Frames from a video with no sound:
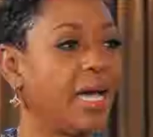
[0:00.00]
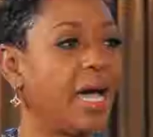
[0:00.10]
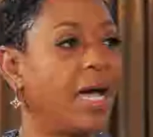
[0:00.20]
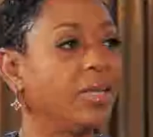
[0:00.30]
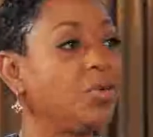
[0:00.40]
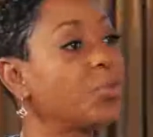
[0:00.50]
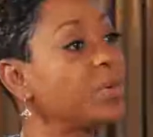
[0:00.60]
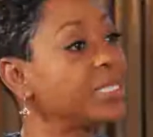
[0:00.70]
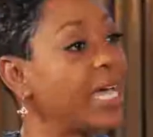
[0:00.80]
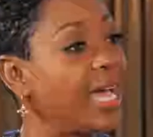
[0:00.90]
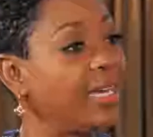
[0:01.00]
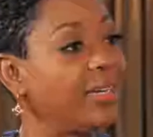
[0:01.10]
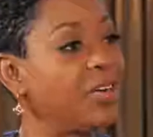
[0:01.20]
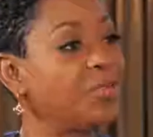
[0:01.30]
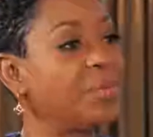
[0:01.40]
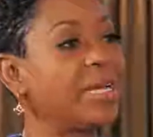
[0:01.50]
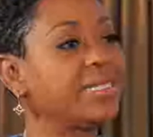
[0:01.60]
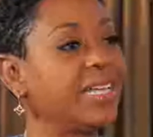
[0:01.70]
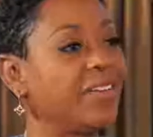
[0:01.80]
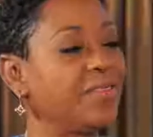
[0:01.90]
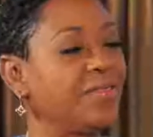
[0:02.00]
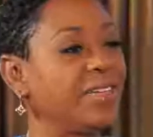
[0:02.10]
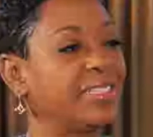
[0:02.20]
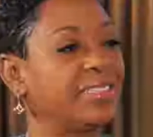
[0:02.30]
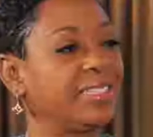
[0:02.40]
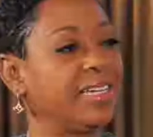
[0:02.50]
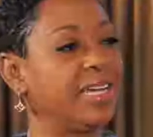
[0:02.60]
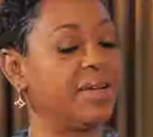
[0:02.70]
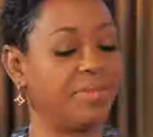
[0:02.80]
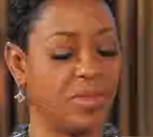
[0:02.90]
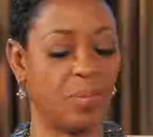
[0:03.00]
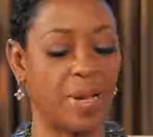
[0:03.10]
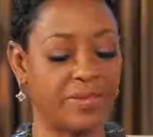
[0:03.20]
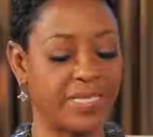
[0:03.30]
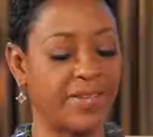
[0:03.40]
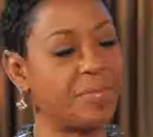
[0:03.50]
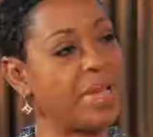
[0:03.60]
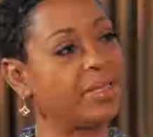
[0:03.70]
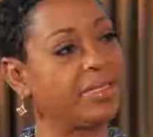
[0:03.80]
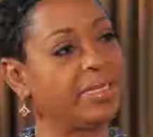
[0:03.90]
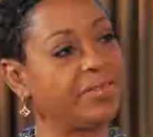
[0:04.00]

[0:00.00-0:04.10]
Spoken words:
Northwest side, over by Southfield. By 7 Mile in